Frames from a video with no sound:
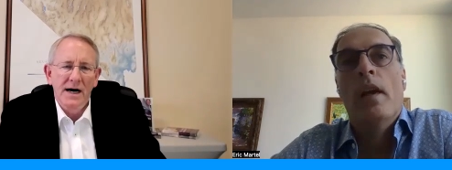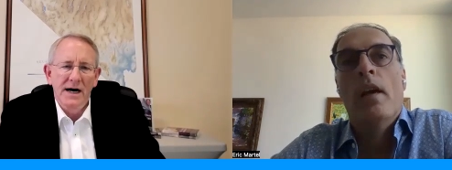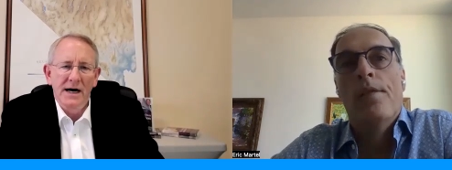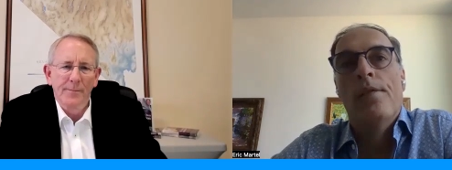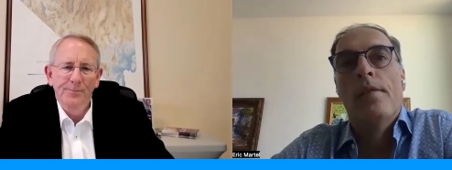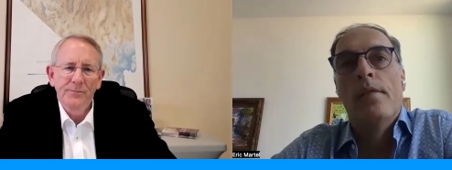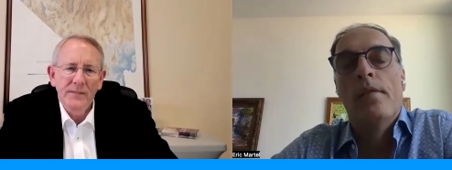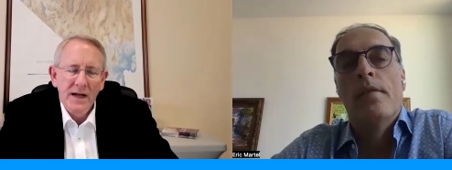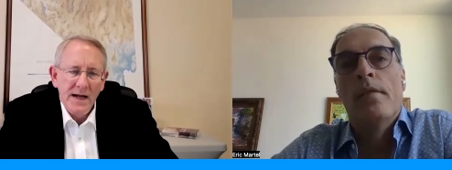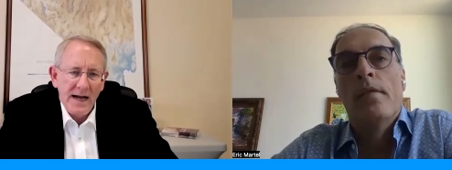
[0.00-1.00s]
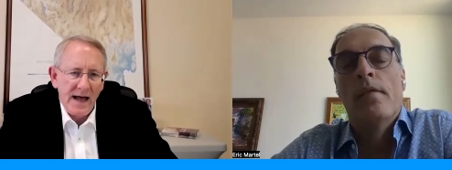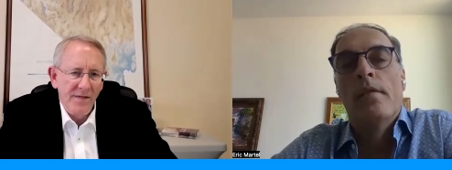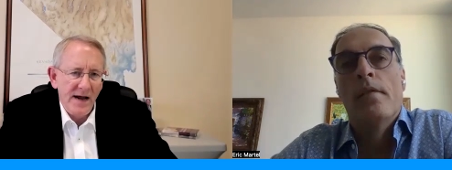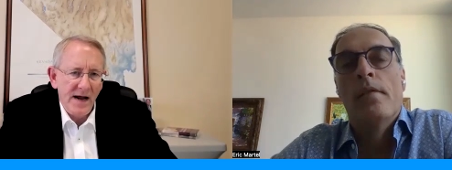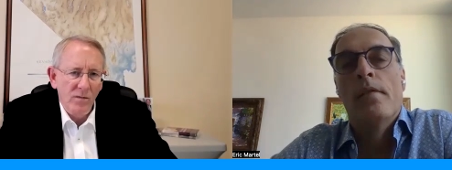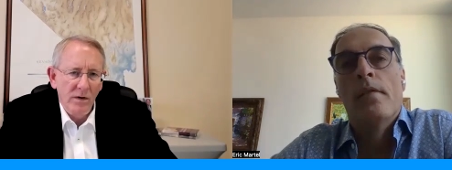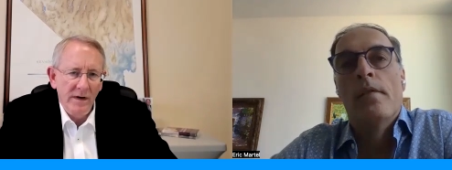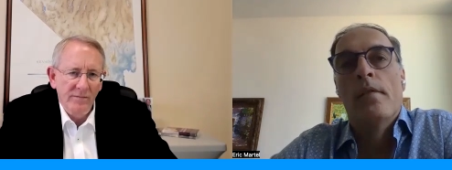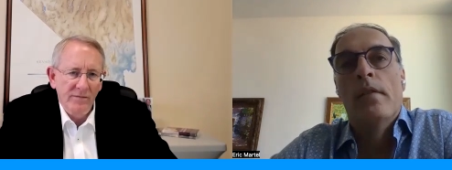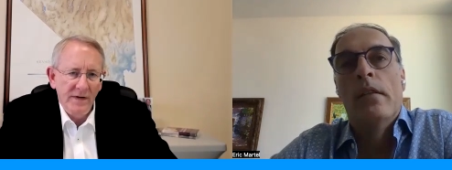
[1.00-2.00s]
Speaker 1: Yeah. Um, and
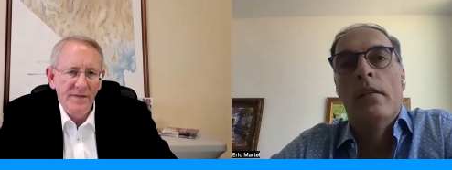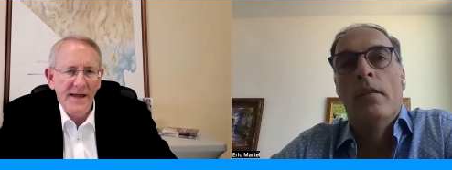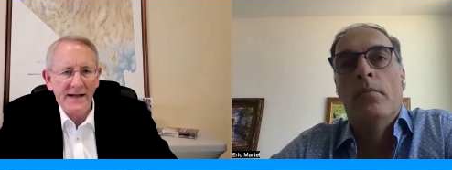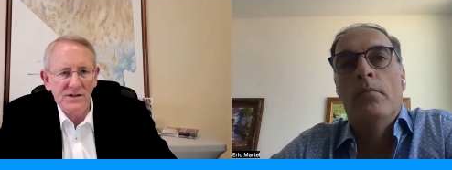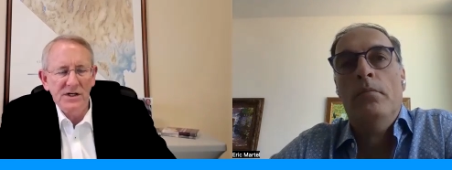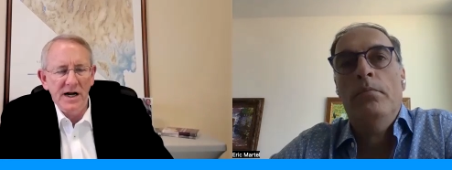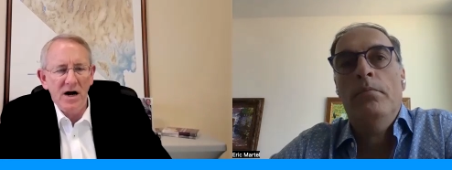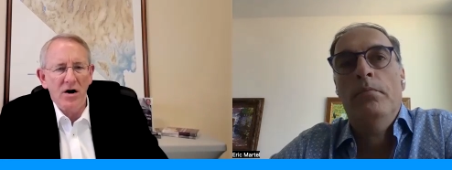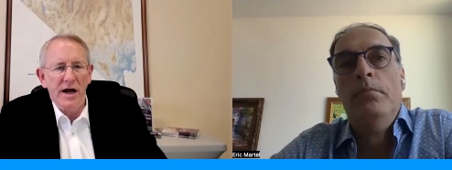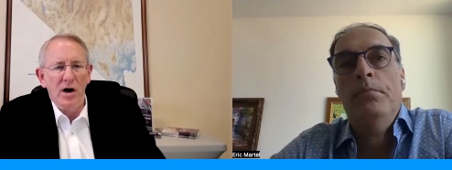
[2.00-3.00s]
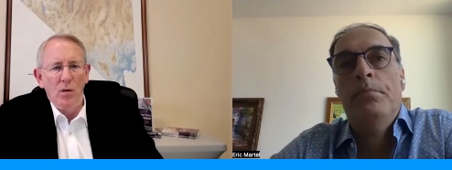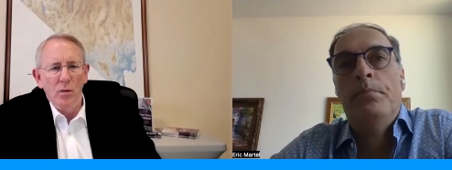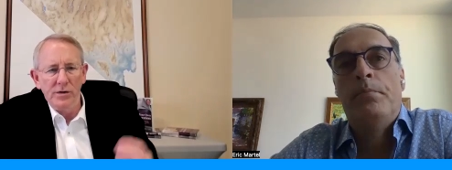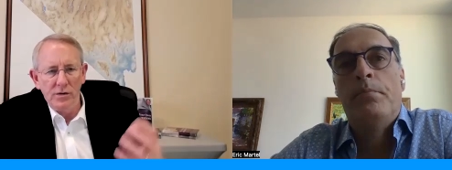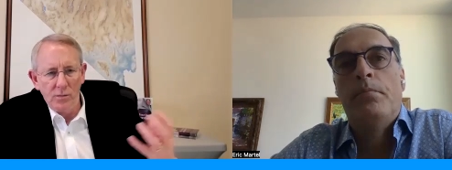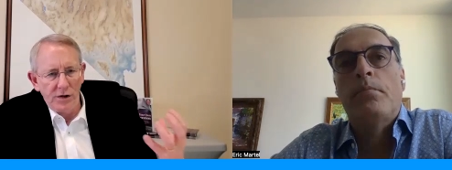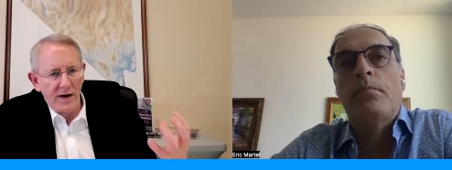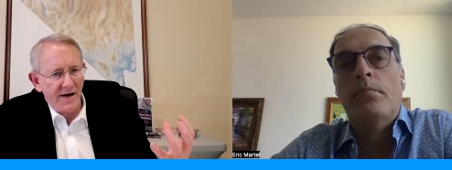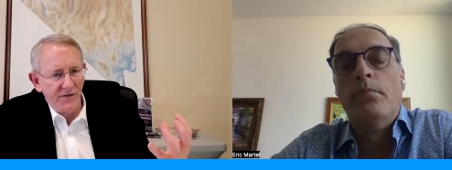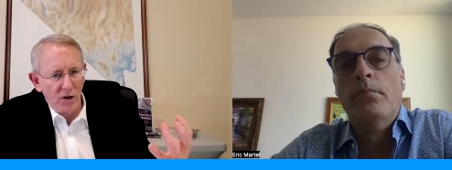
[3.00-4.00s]
then in that scenario, we,
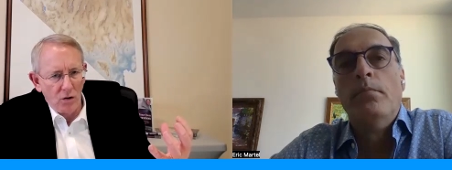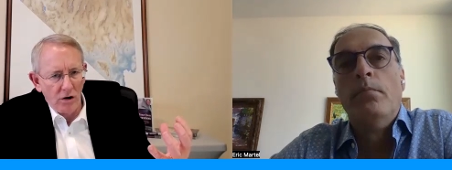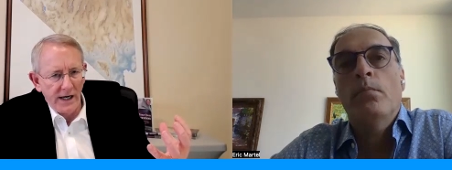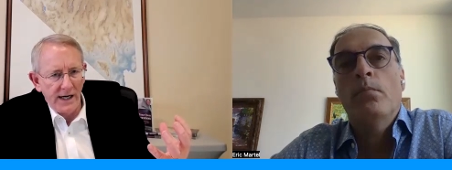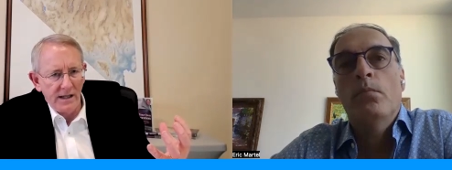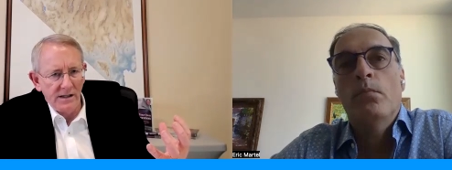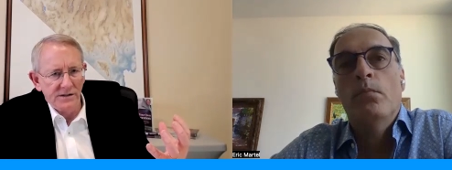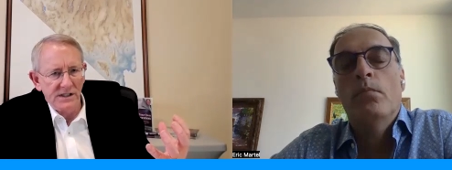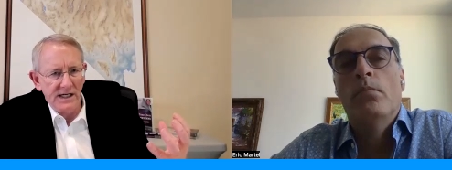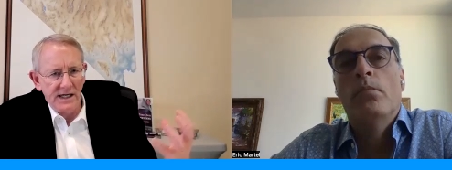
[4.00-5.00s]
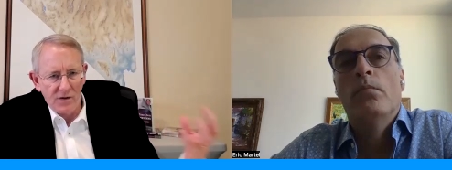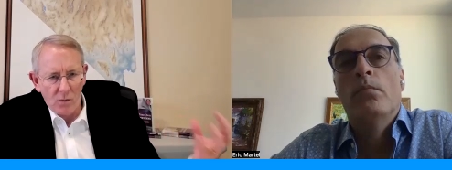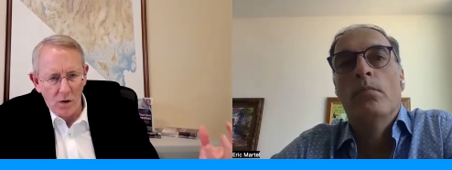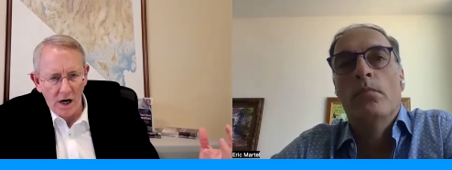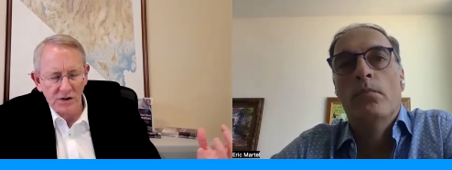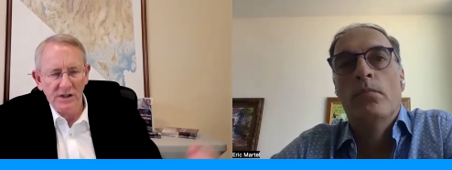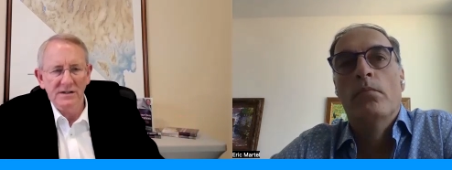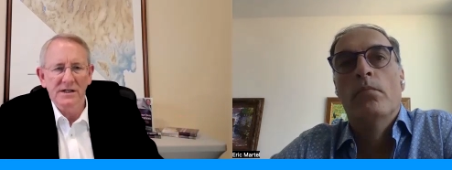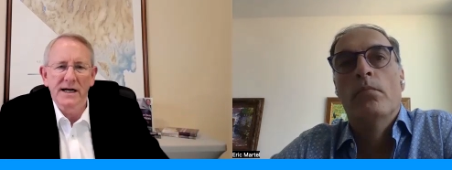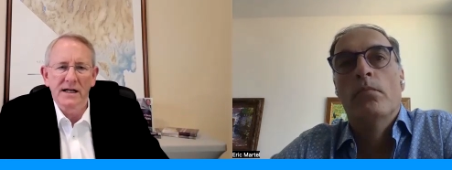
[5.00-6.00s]
when you have the Oregon LLC and the
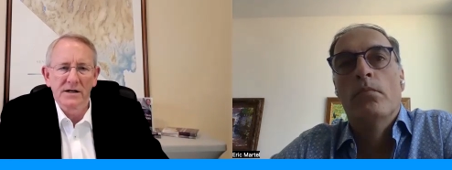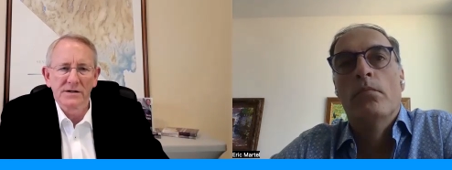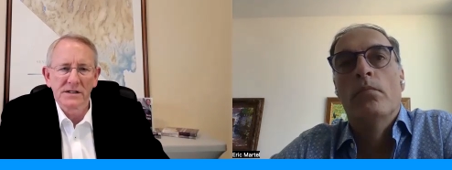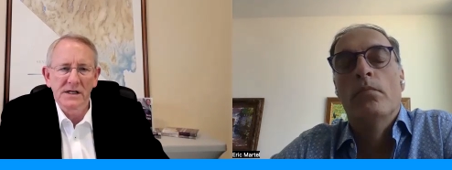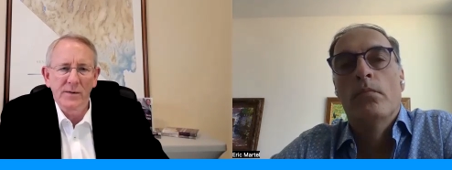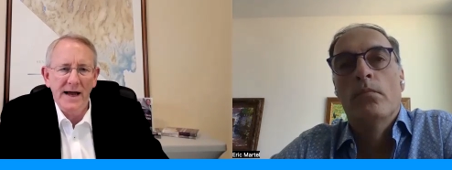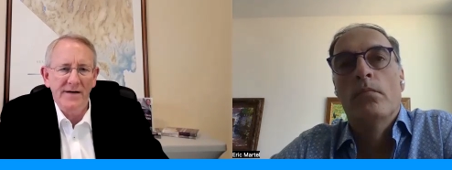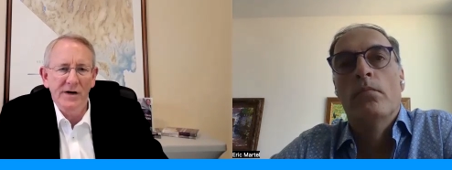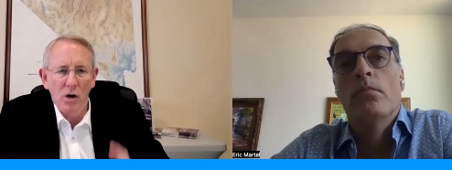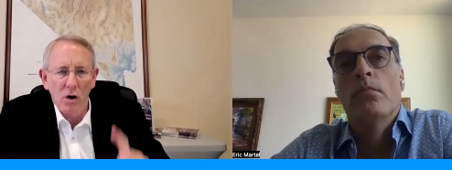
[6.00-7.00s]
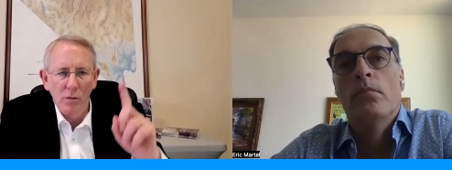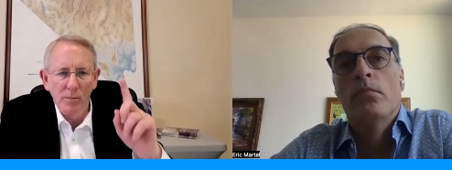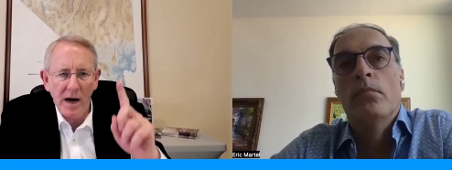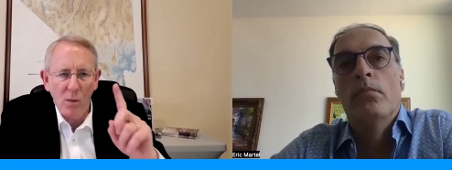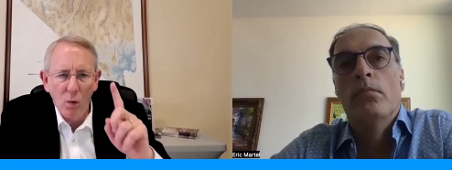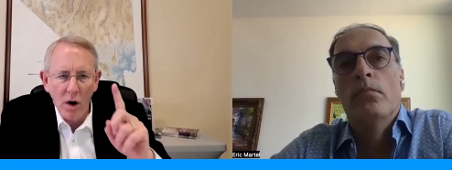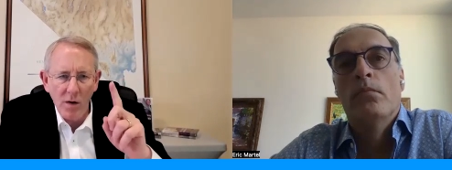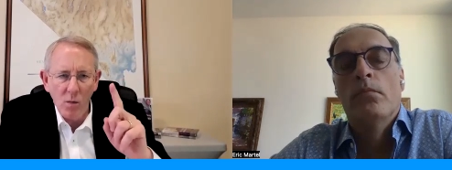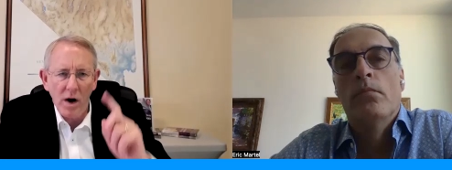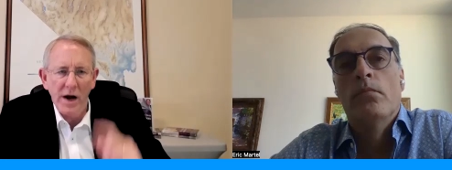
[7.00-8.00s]
Washington LLC, we have it owned by
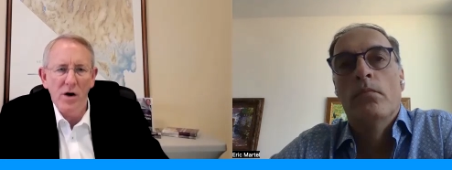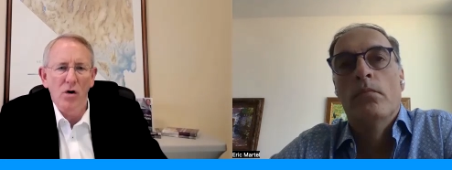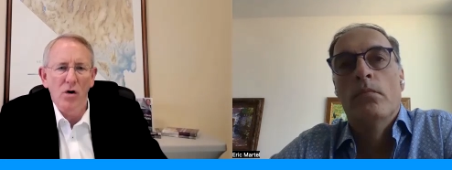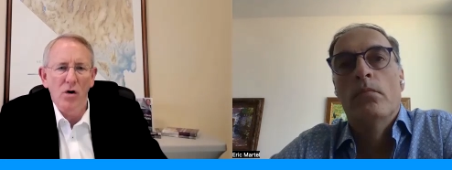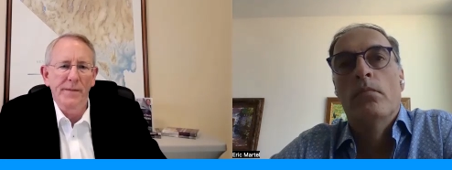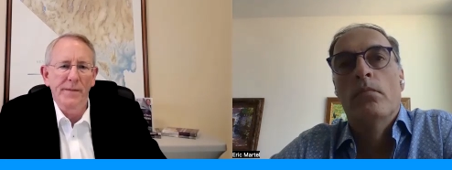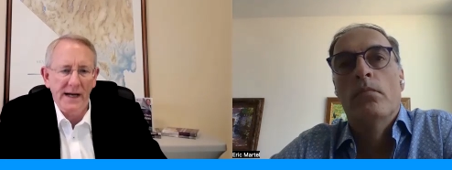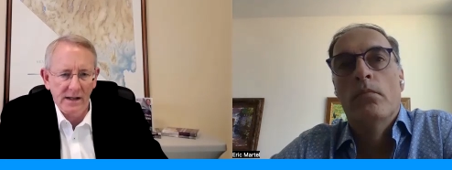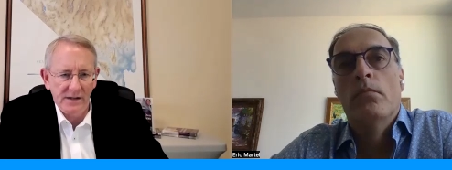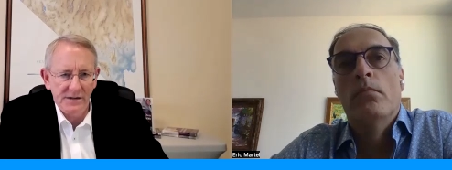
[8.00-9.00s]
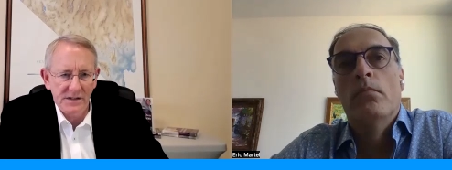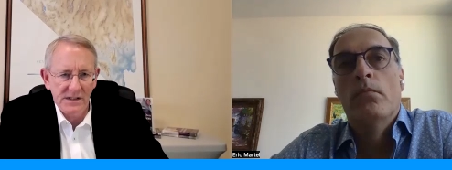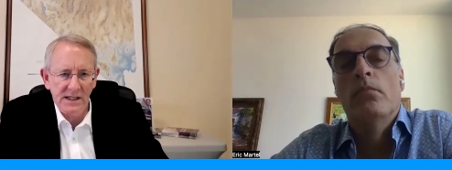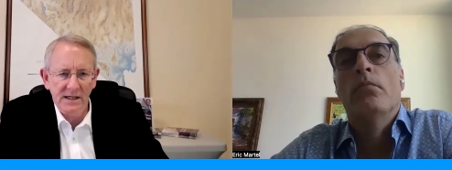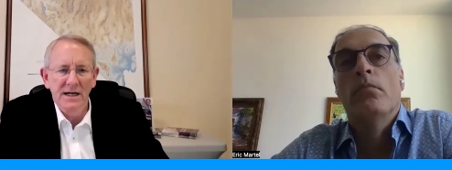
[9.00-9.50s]
one Wyoming LLC.